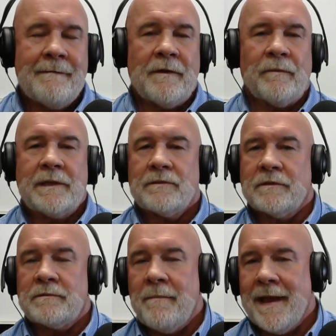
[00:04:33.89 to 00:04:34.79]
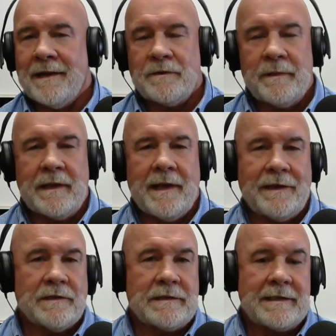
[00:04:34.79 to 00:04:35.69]
The resource management
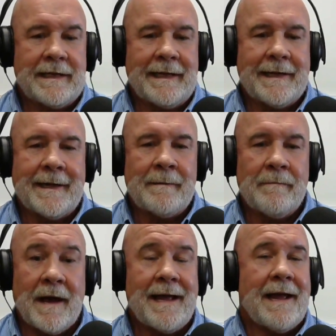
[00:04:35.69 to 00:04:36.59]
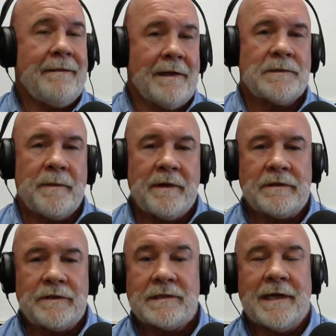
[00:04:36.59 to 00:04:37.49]
agency, um, I had the
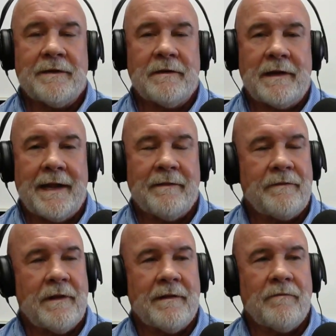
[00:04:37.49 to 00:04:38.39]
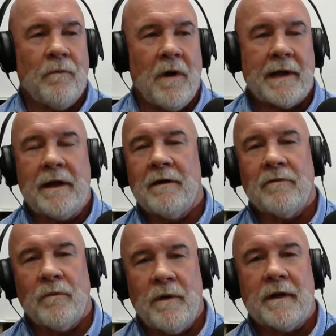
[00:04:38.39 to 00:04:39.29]
experience just the other day of, of walking
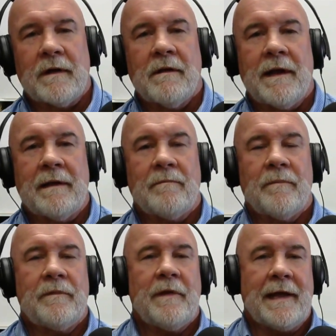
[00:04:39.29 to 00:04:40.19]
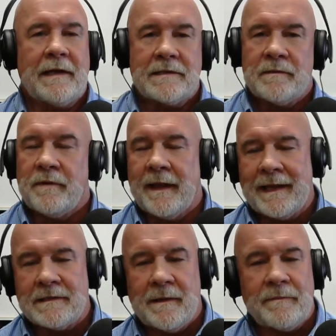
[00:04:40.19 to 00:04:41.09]
over with a client, taking some
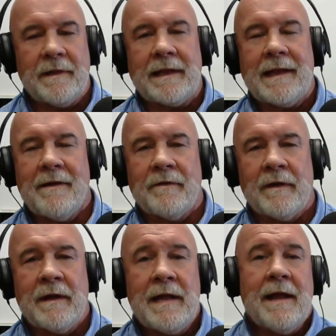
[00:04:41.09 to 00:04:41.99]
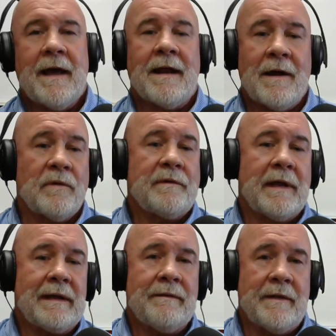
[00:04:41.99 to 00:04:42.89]
plans up to the counter. And I will
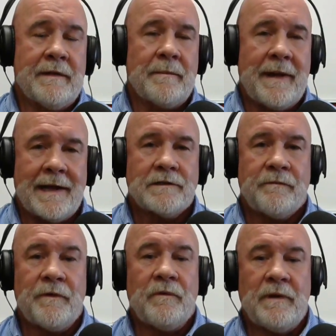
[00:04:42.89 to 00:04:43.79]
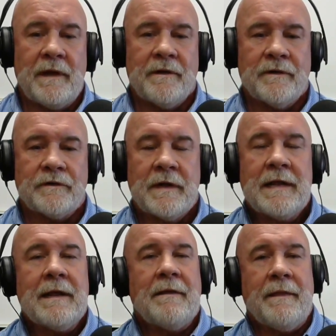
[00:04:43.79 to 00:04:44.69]
tell you that in the past few years,
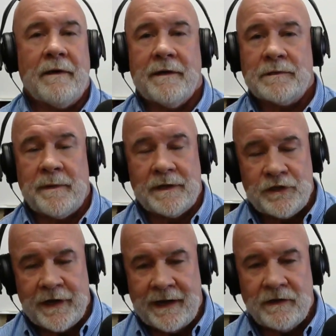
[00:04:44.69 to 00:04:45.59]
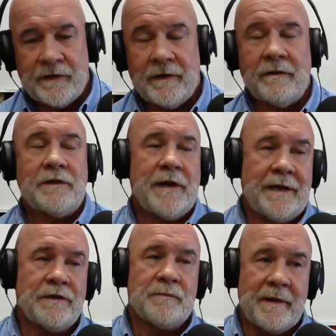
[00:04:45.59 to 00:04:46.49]
there has been a change there, and the
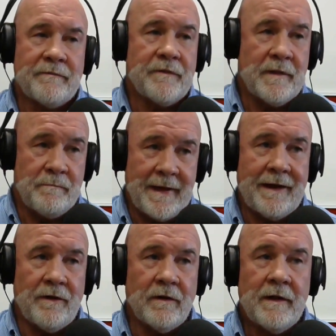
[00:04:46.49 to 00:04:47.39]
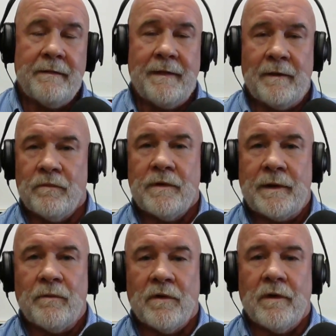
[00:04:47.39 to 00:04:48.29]
change has been for the better. They
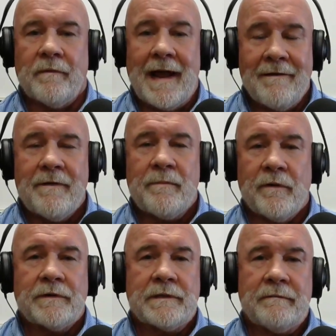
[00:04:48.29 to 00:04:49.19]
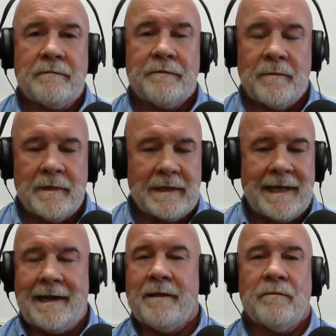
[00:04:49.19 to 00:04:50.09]
really were, every person from the
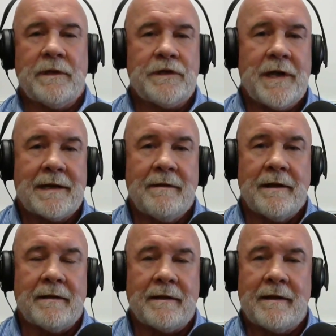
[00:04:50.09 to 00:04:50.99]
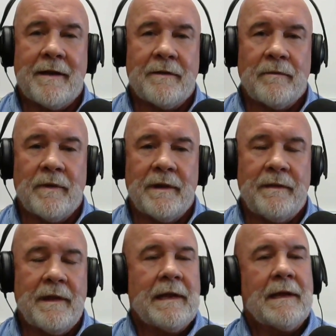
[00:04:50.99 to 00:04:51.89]
lady that we checked in at the counter
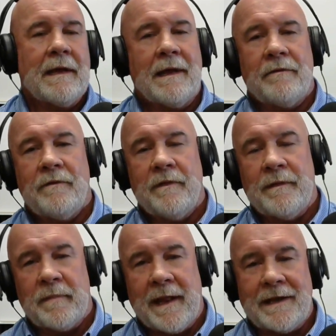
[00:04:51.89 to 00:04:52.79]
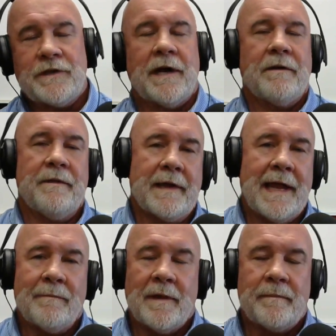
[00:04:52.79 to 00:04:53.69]
with uh, to the plan checker that
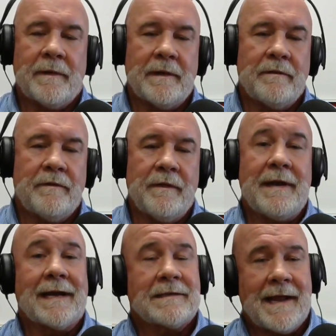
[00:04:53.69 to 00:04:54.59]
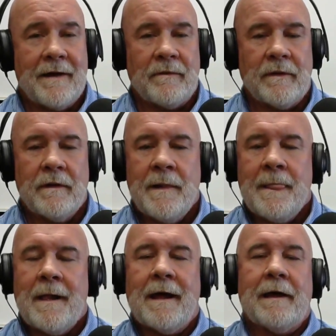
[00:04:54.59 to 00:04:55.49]
came up uh, to the next counter,
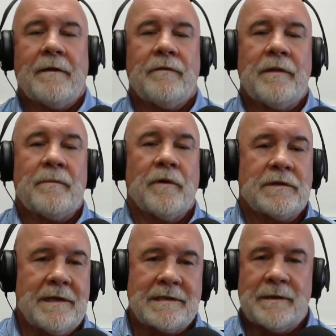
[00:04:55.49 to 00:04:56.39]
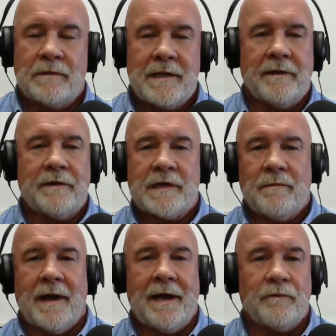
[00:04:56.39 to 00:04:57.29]
uh, to the person as they were telling us
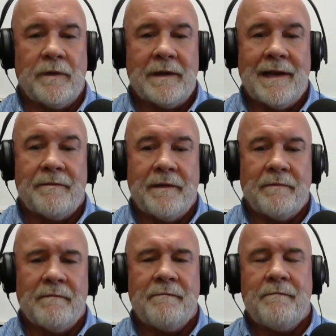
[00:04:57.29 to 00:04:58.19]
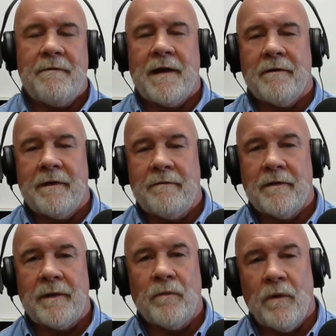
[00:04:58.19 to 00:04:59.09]
goodbye as we left. They were very,
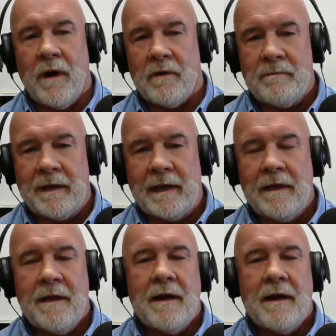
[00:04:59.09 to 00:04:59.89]
very welcoming.